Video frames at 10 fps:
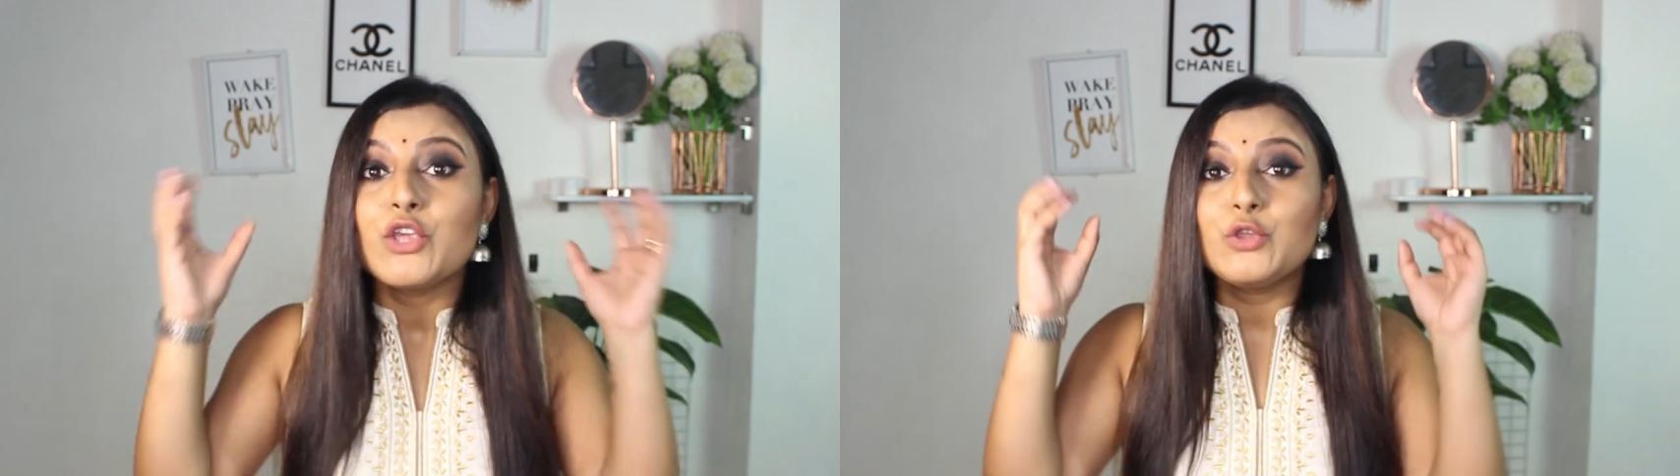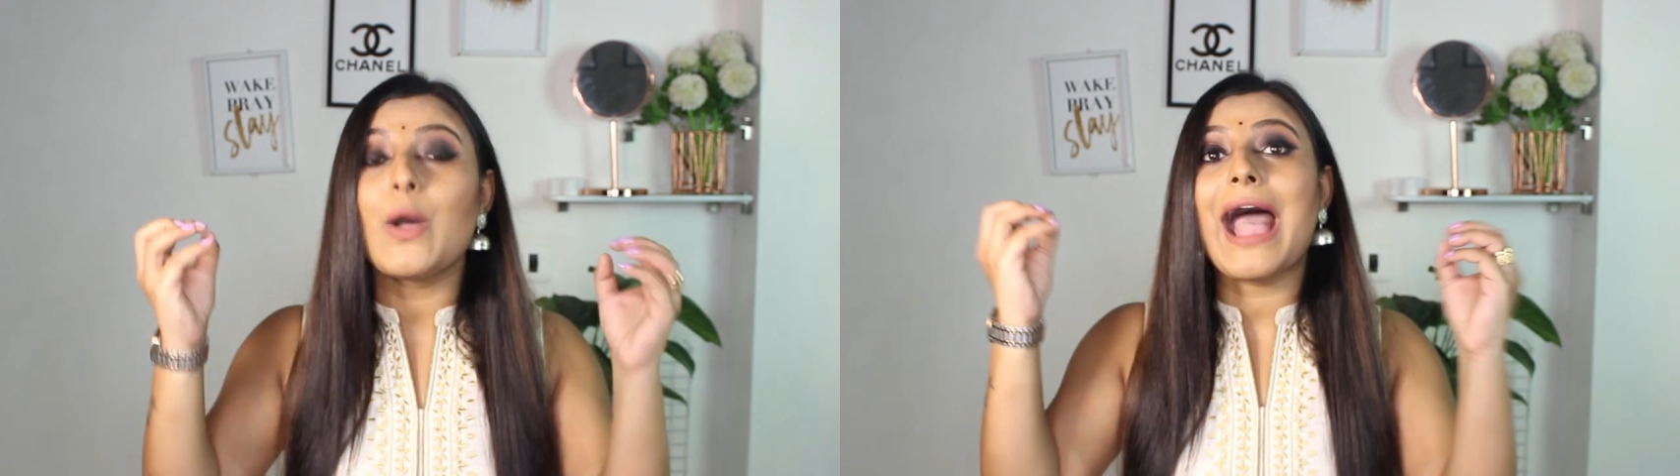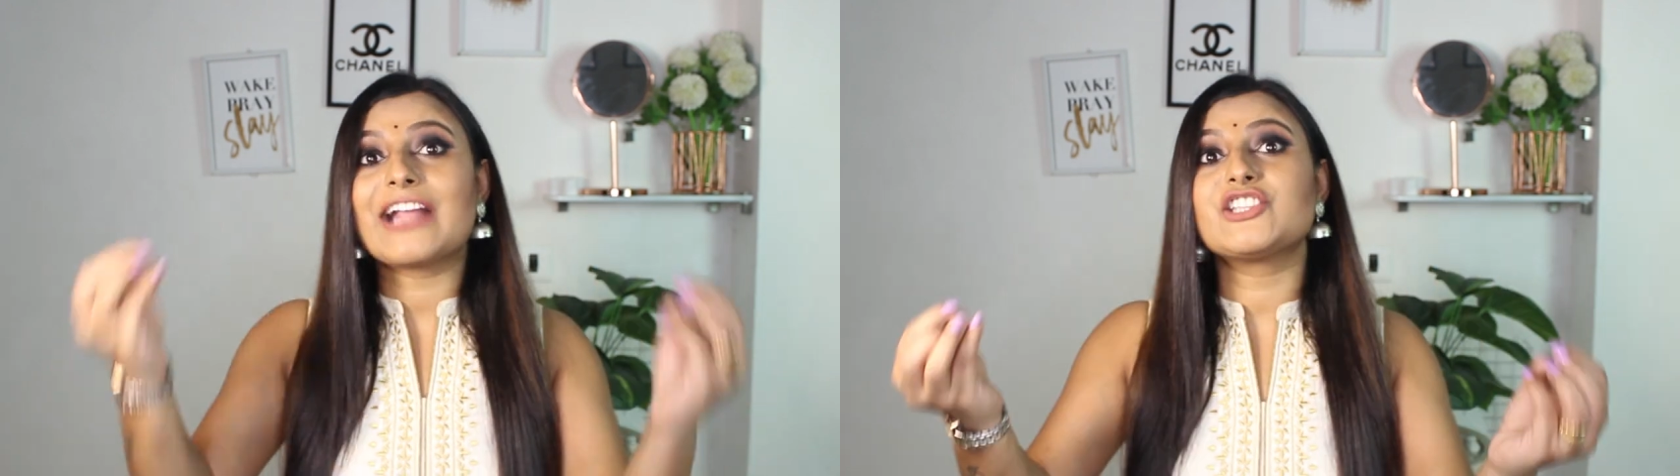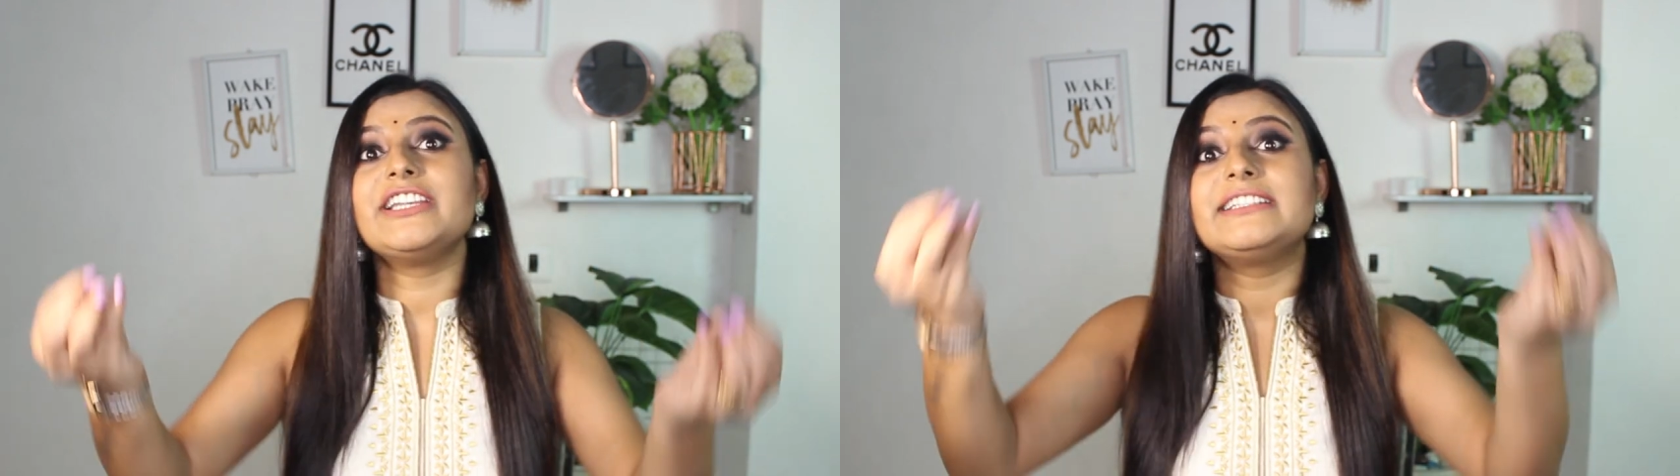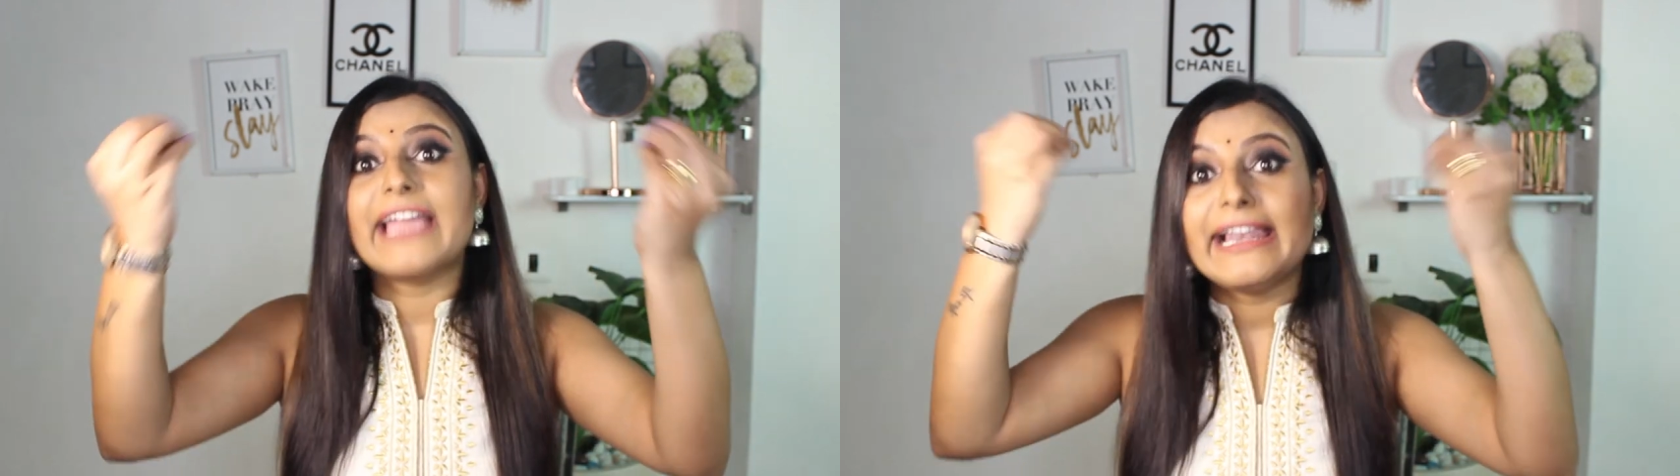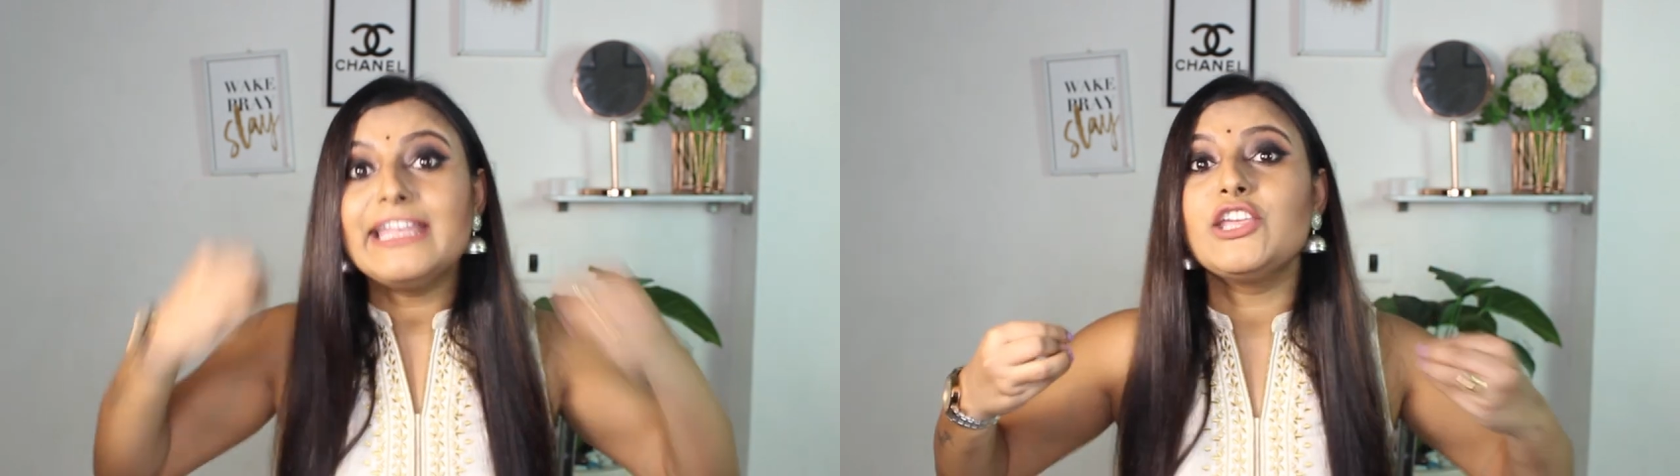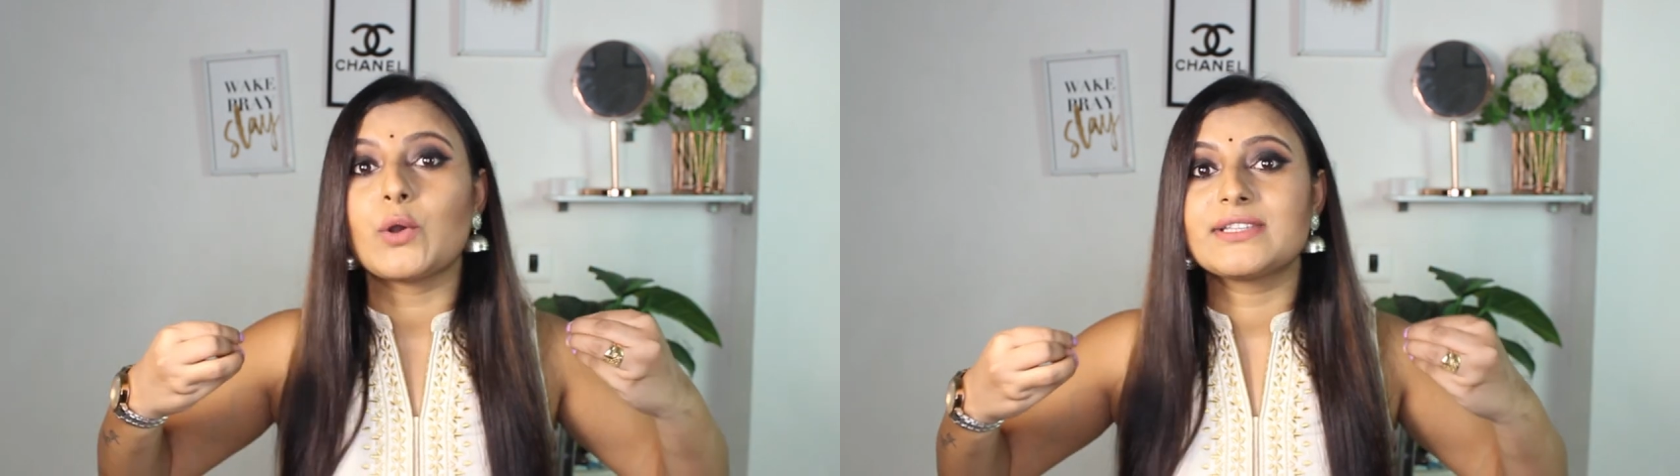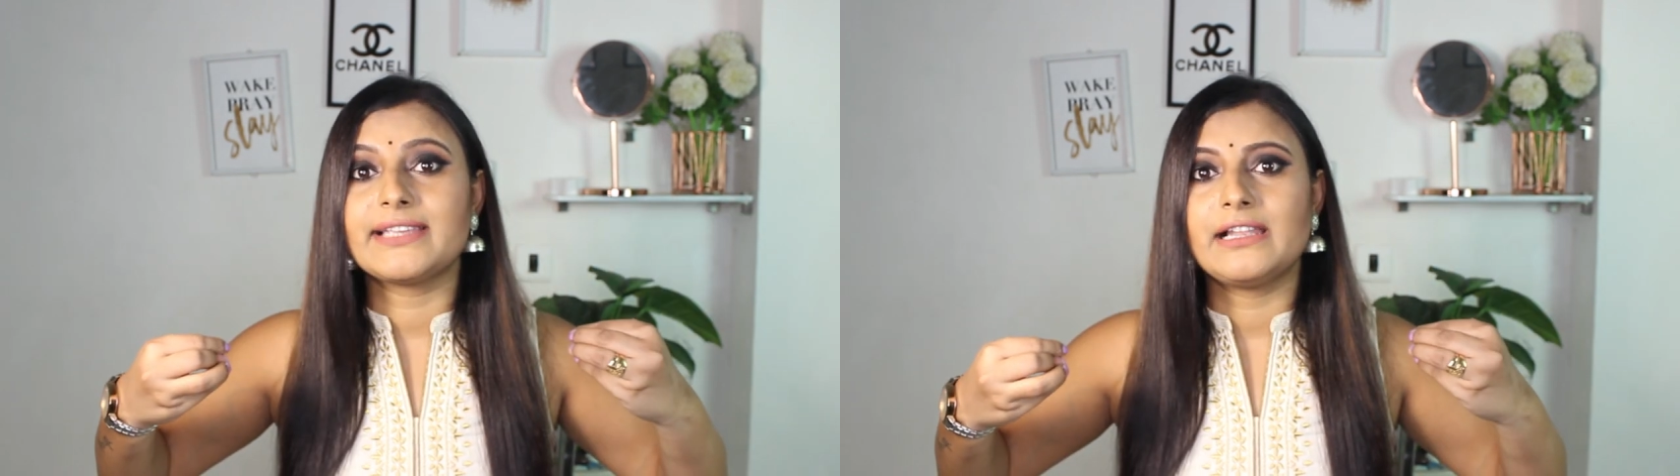you actually telling
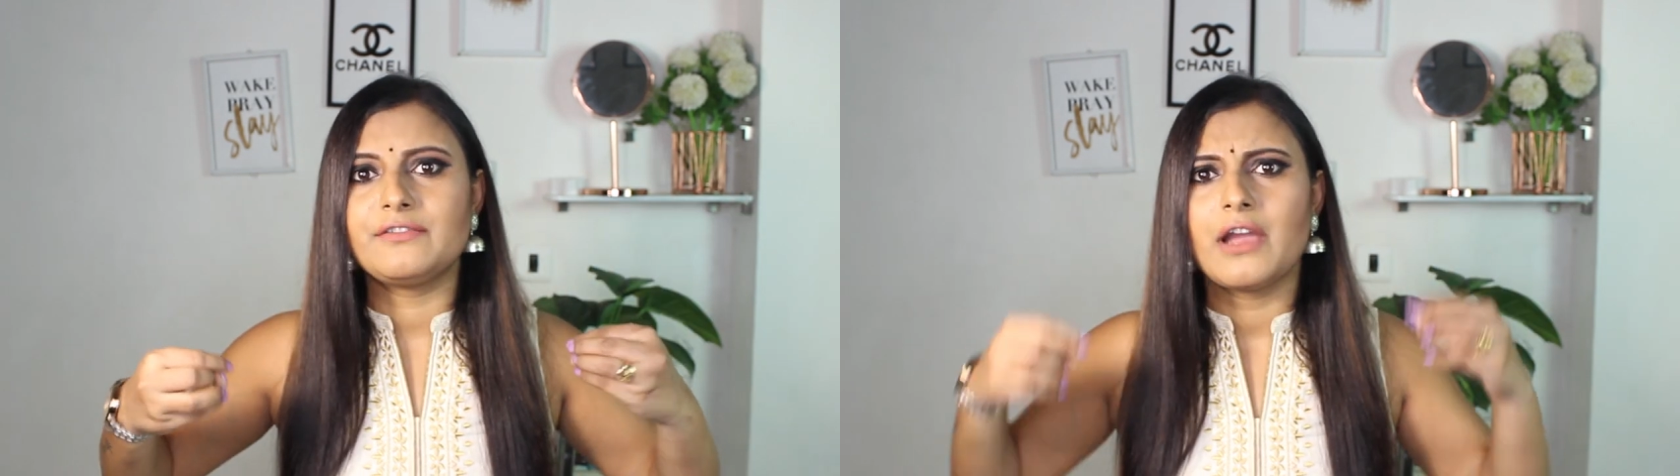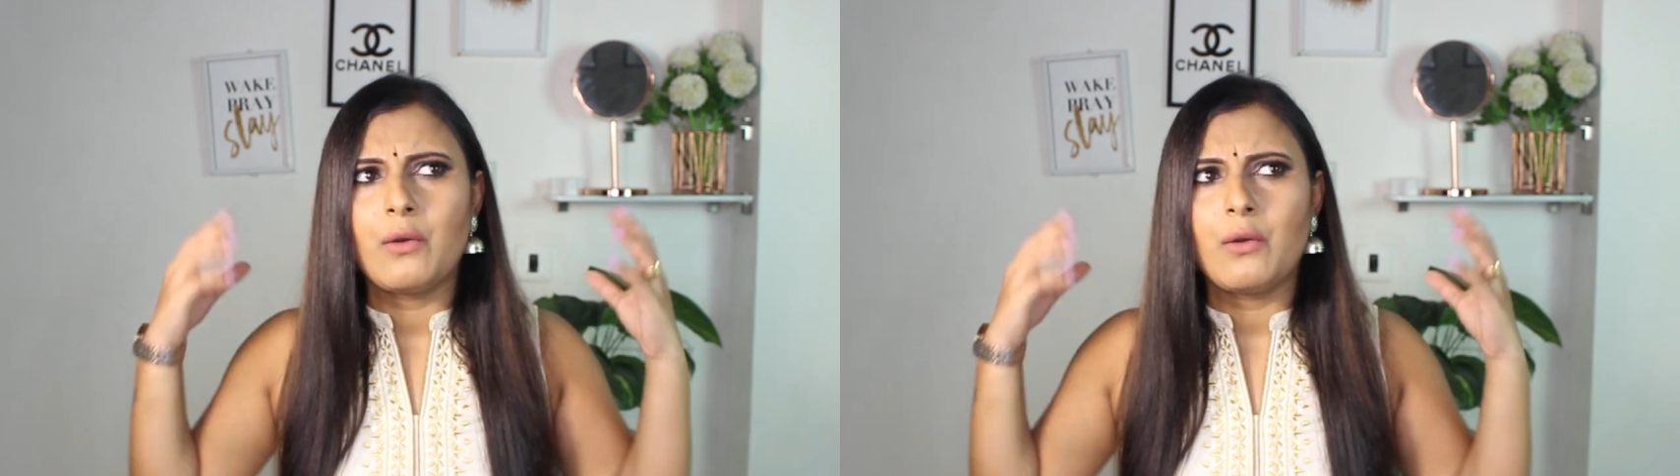yourself,